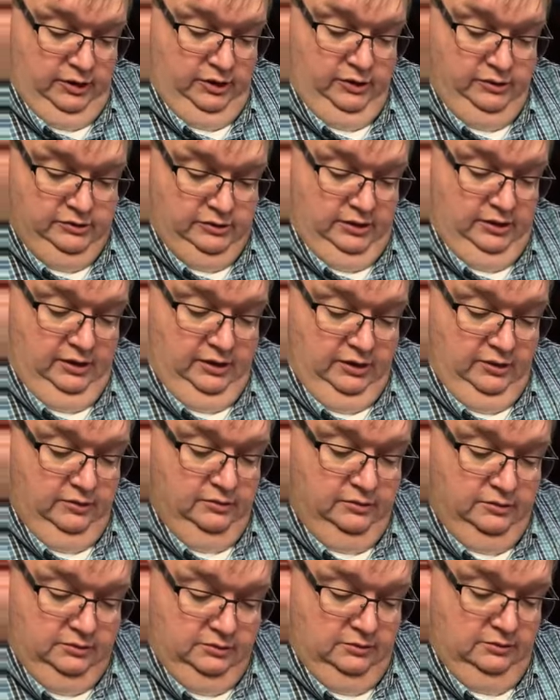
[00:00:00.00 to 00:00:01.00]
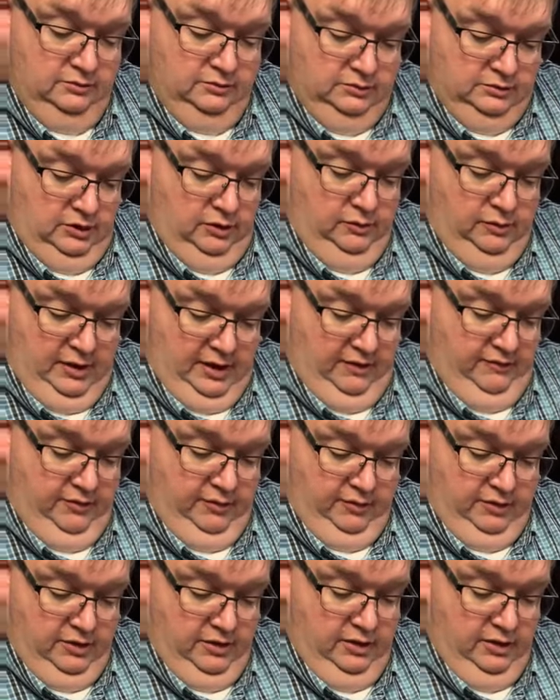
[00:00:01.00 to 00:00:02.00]
We usually use do
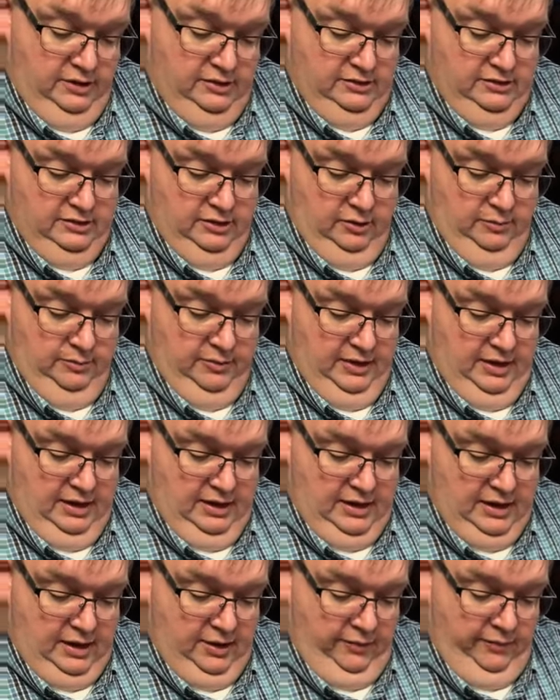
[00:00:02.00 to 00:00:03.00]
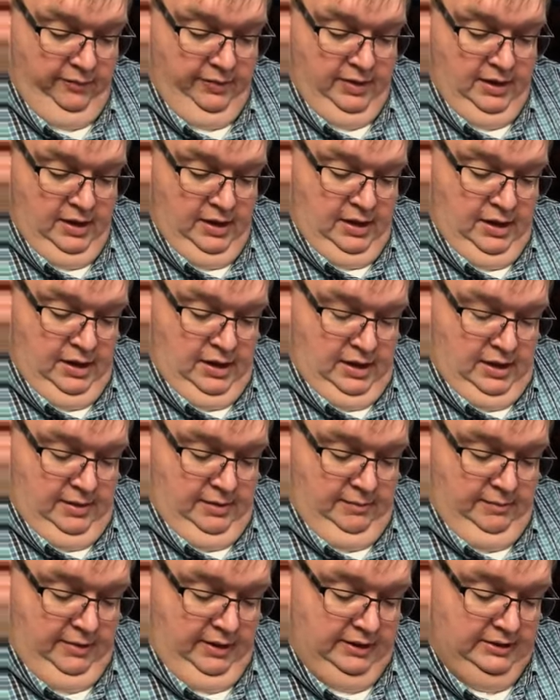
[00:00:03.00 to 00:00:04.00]
have a good soup then now,
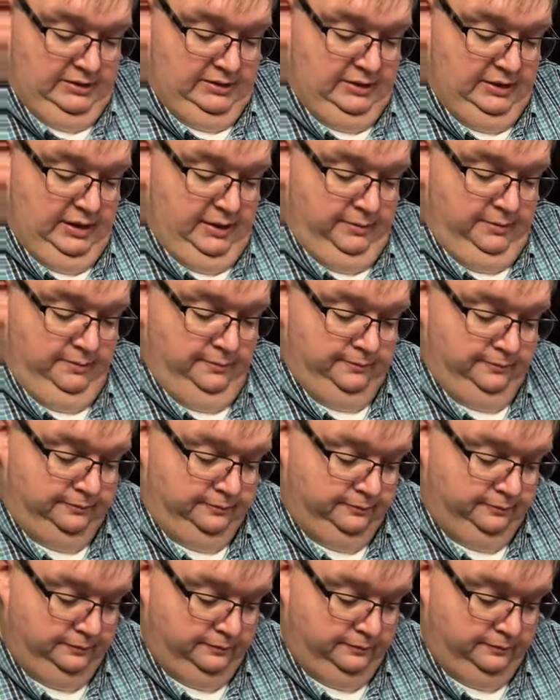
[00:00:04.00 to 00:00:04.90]
but um,